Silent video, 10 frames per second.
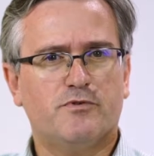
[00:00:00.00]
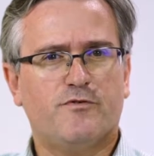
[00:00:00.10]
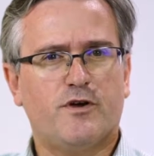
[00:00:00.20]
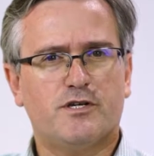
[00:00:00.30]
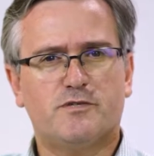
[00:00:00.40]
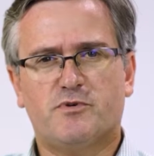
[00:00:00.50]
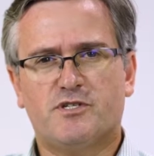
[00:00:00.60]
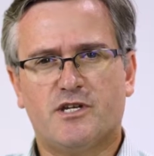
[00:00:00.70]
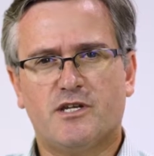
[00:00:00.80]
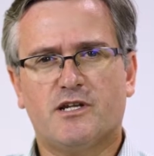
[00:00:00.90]
focused
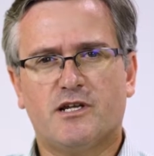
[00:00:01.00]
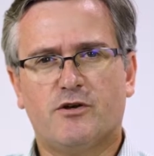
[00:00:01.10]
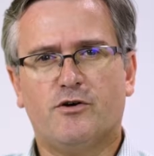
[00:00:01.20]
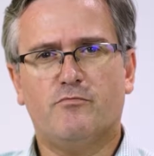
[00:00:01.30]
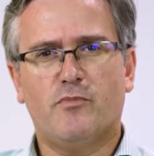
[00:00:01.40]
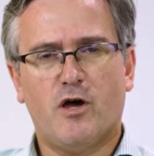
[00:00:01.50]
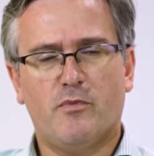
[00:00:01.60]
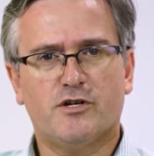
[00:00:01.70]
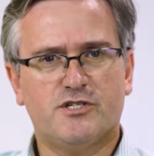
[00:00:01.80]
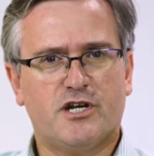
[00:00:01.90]
particularly on
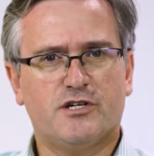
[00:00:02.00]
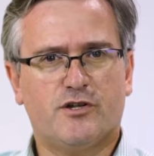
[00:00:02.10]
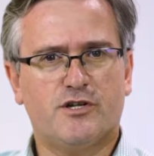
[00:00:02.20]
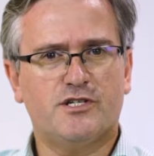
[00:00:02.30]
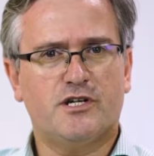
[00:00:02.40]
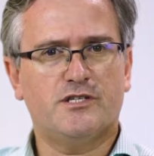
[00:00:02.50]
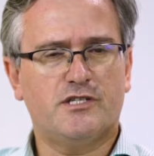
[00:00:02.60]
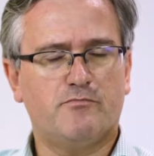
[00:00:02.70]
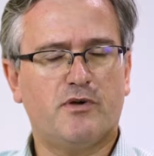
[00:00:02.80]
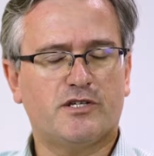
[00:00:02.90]
mobile technology and its
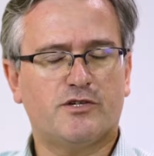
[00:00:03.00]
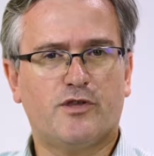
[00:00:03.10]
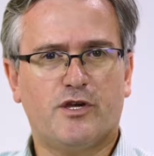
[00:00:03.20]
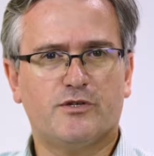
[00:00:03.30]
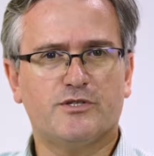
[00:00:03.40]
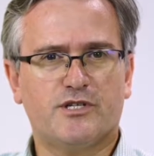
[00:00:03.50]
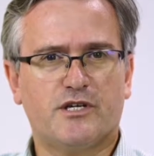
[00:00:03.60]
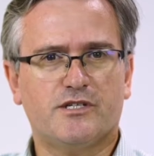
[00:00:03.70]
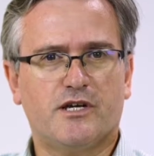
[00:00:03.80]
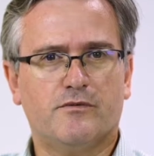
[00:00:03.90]
impact on the health
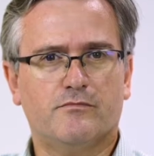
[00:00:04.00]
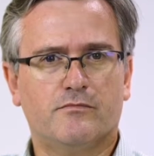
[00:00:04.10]
sector.